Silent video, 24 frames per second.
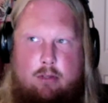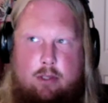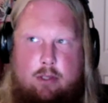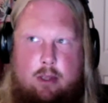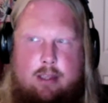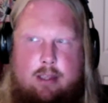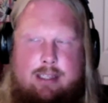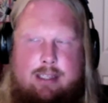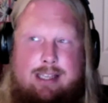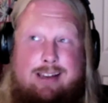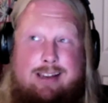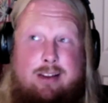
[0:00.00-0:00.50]
So I
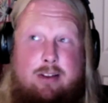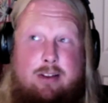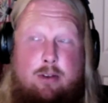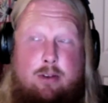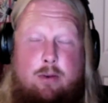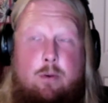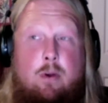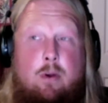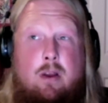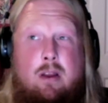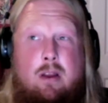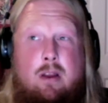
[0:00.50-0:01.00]
just need to
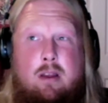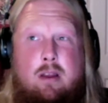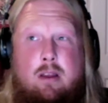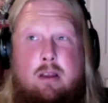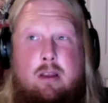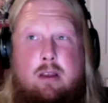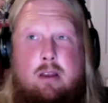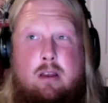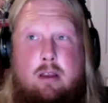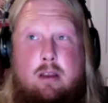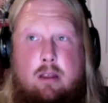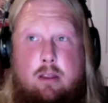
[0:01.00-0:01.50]
do
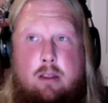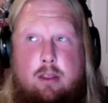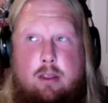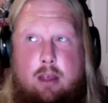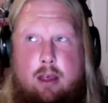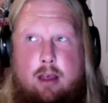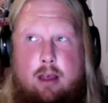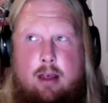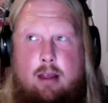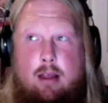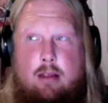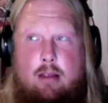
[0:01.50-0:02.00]

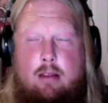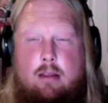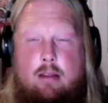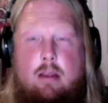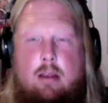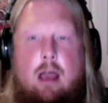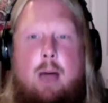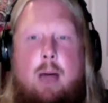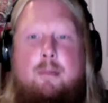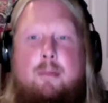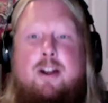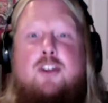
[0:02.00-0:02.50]

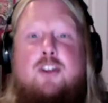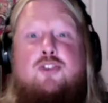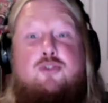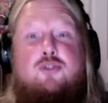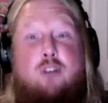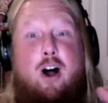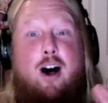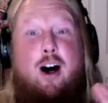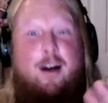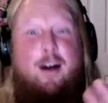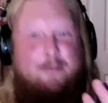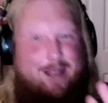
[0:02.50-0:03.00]
I'm gonna
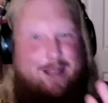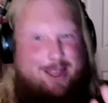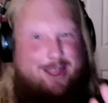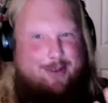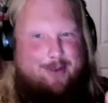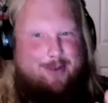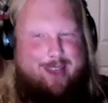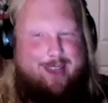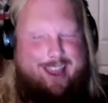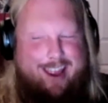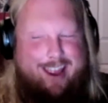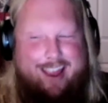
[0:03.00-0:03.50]
draw, by the
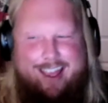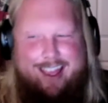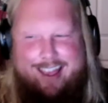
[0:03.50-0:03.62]
way.